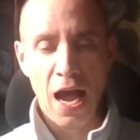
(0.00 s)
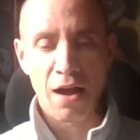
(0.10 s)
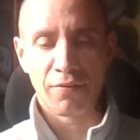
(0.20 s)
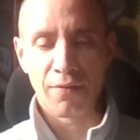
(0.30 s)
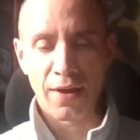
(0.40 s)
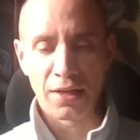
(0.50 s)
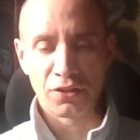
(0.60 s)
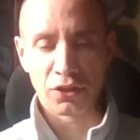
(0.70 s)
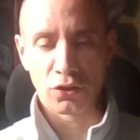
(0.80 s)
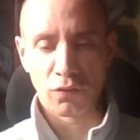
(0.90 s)
Other
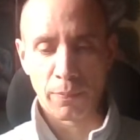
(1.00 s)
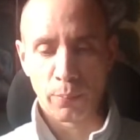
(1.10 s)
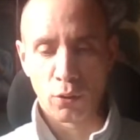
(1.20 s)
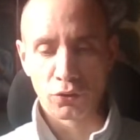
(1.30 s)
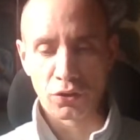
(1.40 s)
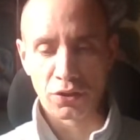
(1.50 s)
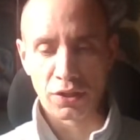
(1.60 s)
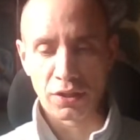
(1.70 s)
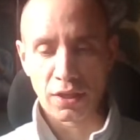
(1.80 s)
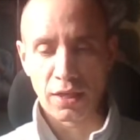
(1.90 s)
valence issues of
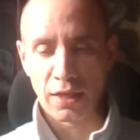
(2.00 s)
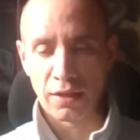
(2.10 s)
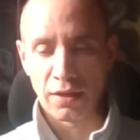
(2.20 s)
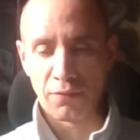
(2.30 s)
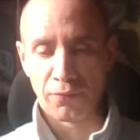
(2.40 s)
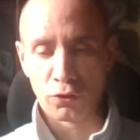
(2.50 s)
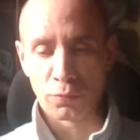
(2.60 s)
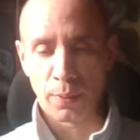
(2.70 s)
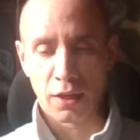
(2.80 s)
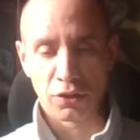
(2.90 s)
importance in
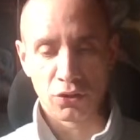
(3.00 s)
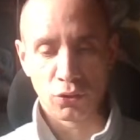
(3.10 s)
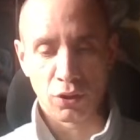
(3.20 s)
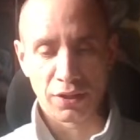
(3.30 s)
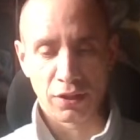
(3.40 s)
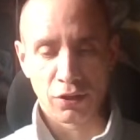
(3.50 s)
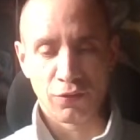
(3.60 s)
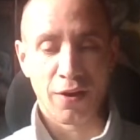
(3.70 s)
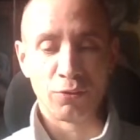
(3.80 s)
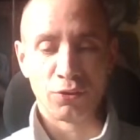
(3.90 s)
influence party choice
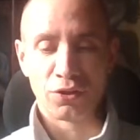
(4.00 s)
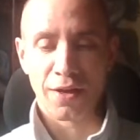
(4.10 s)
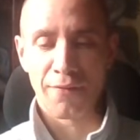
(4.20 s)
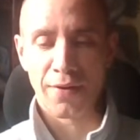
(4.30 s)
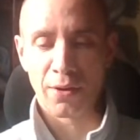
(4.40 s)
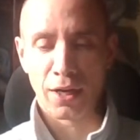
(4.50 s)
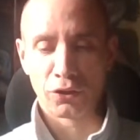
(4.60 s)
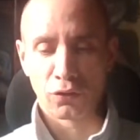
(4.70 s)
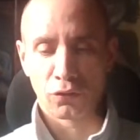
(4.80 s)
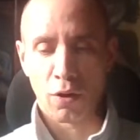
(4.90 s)
include voters'
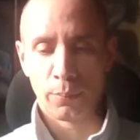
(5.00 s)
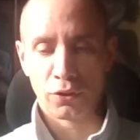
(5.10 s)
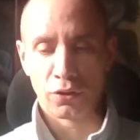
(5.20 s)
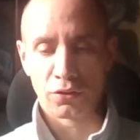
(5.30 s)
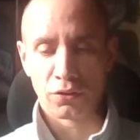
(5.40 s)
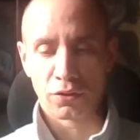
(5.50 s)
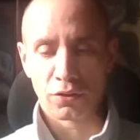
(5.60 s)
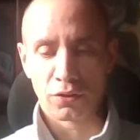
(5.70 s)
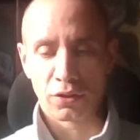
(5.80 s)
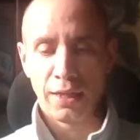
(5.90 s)
evaluation of competence
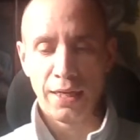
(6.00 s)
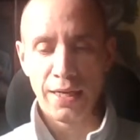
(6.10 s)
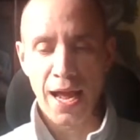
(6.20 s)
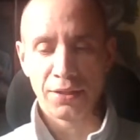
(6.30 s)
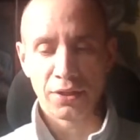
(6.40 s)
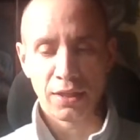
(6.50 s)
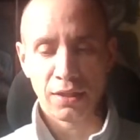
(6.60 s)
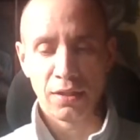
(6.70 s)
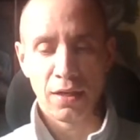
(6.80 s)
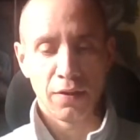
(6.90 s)
in handling
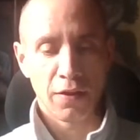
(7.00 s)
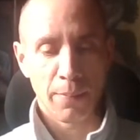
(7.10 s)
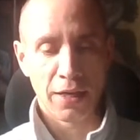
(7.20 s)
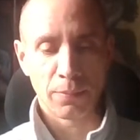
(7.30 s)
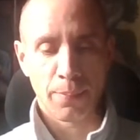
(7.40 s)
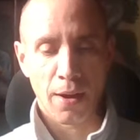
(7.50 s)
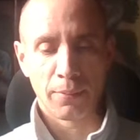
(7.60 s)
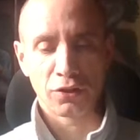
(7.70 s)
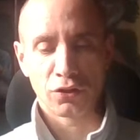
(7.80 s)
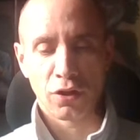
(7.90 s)
the major
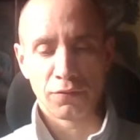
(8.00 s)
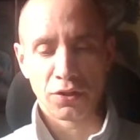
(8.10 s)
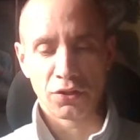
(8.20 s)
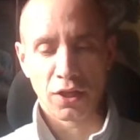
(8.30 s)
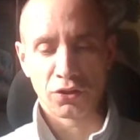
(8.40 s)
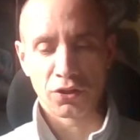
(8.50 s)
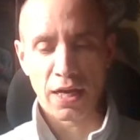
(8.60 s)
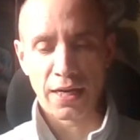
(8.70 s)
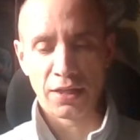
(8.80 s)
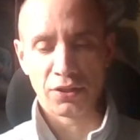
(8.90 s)
public services such as
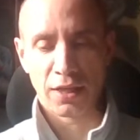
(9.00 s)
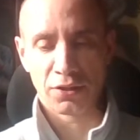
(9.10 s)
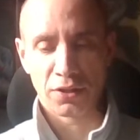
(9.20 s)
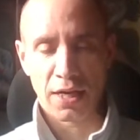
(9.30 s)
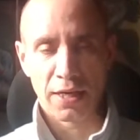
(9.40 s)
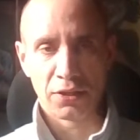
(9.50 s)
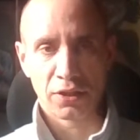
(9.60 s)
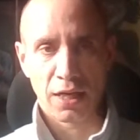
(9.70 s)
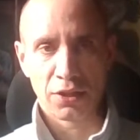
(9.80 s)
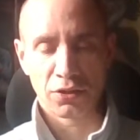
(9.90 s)
NHS and
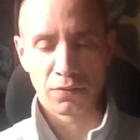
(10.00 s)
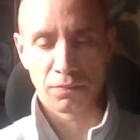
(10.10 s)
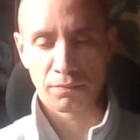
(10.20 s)
education.